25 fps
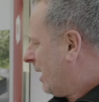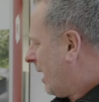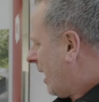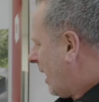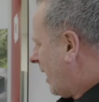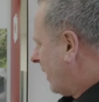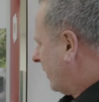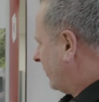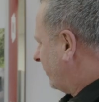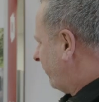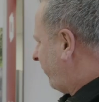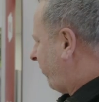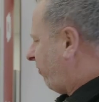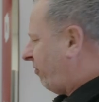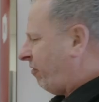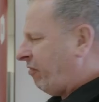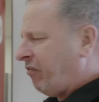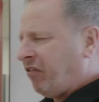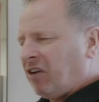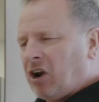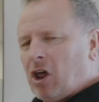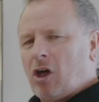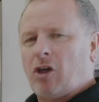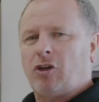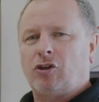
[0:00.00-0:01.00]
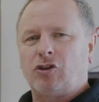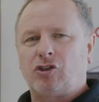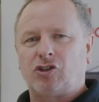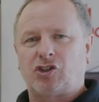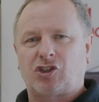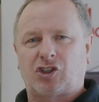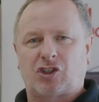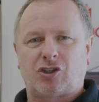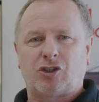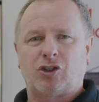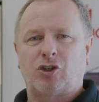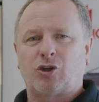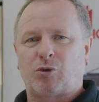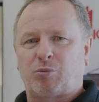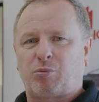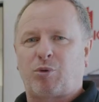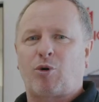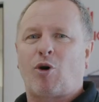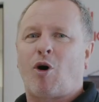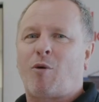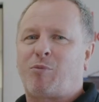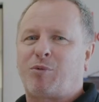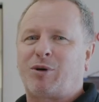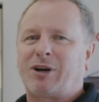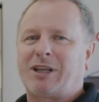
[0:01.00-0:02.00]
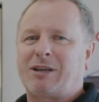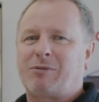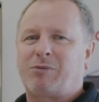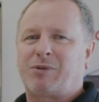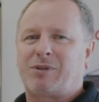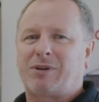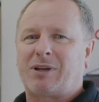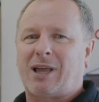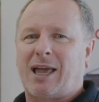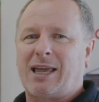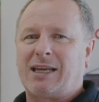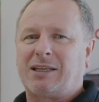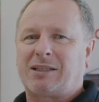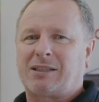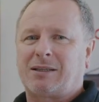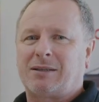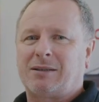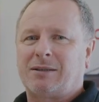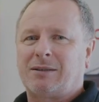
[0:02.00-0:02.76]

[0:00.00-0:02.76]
and floods your property with light.